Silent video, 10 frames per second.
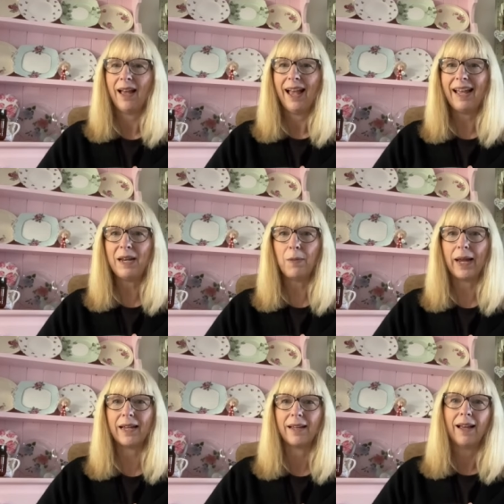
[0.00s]

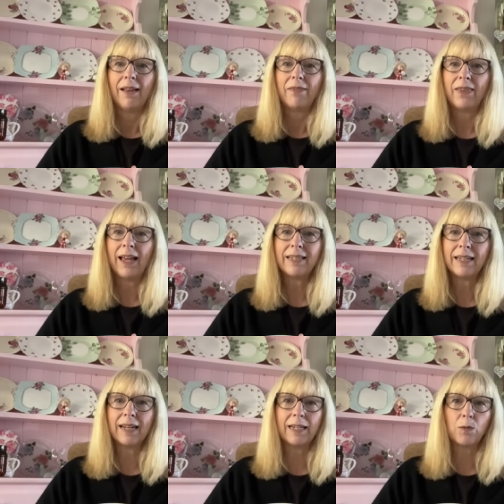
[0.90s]
Anyway, that is
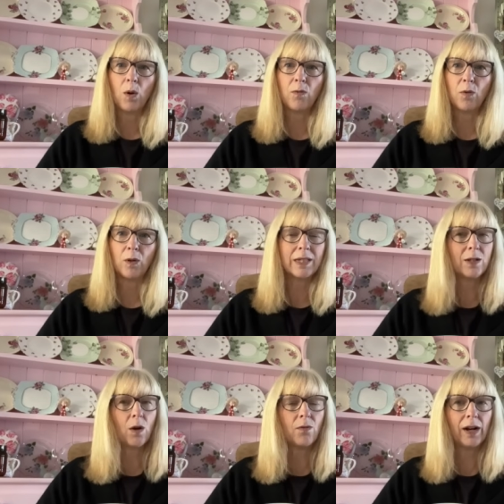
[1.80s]
today's waffle. It's
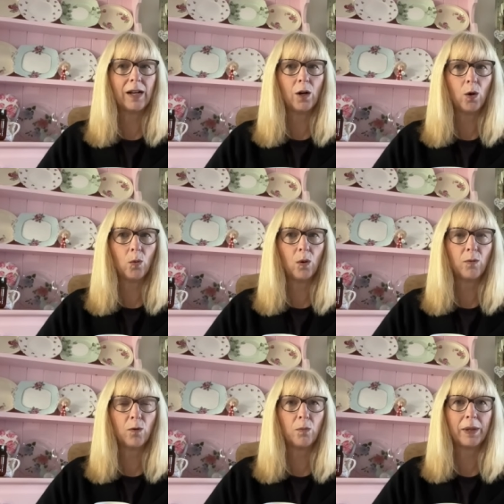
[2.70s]
not a very long
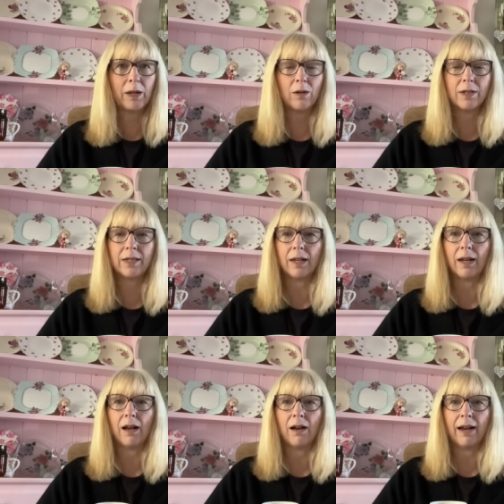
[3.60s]
waffle because
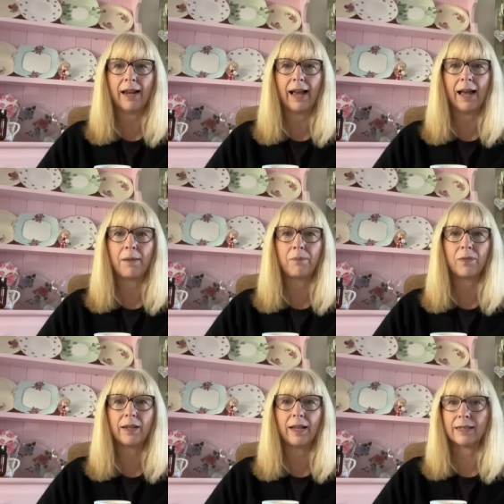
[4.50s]
I
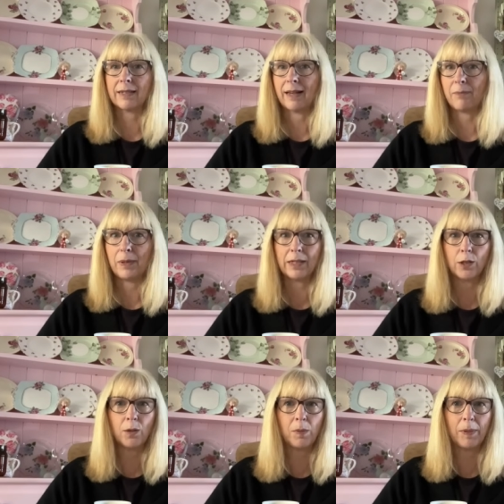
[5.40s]
am, as I said, I've been
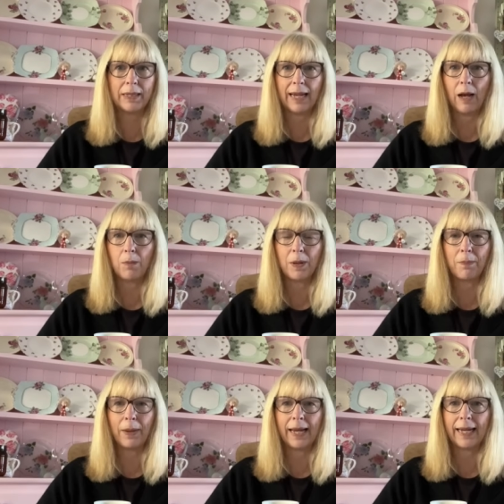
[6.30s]
super busy
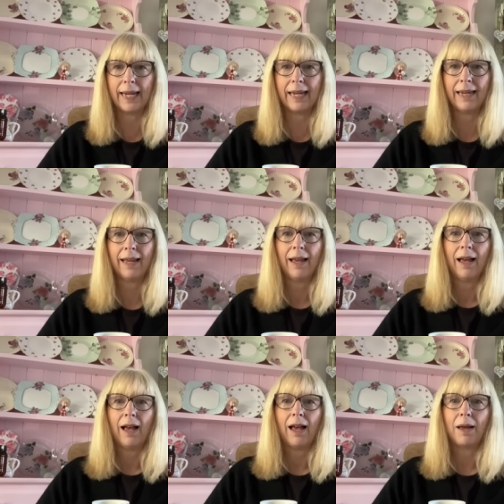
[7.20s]
helping Becky,
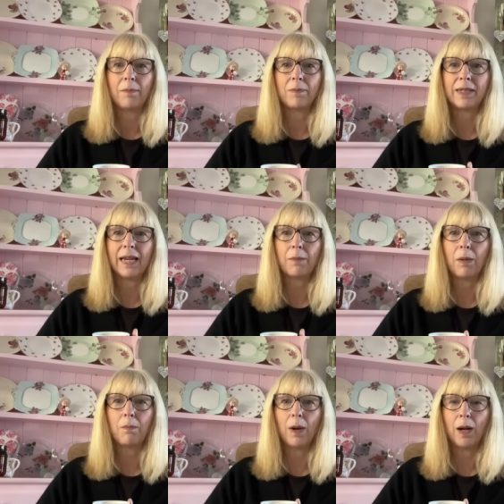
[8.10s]
seeing my
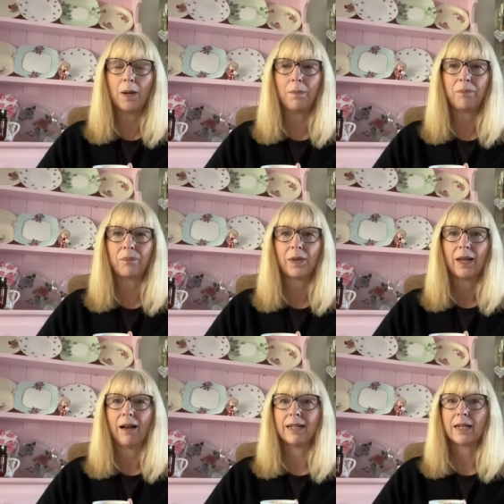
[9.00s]
mum.
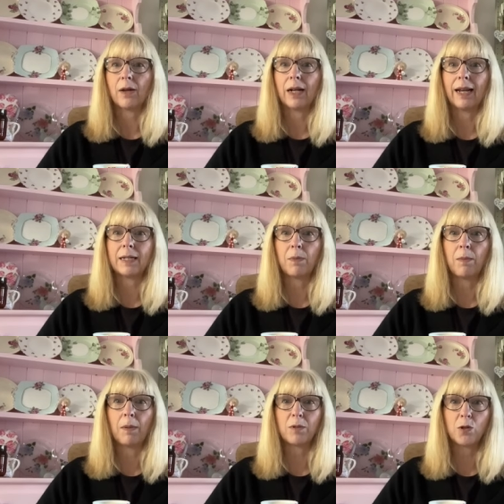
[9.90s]
I had to go and collect my
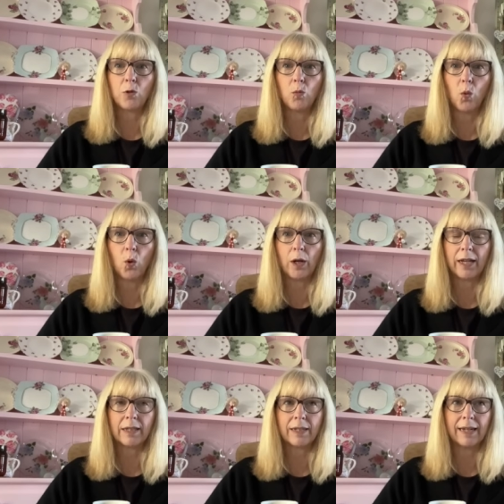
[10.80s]
mum's new walker
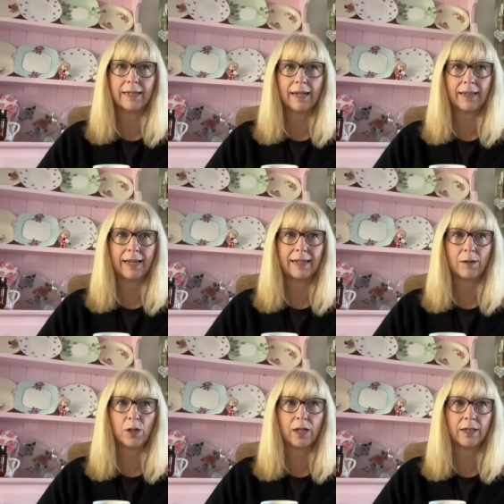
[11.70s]
yesterday and take that down
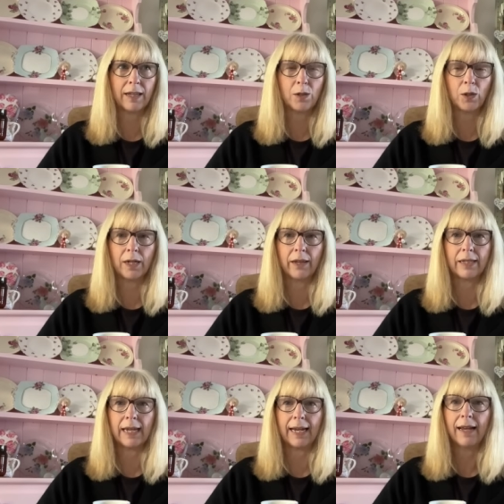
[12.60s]
to her, so that took another
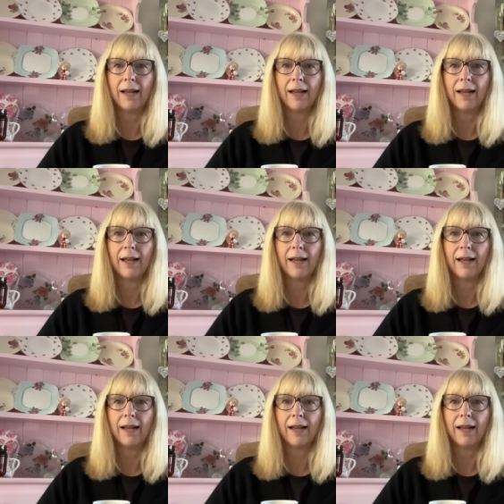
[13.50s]
day.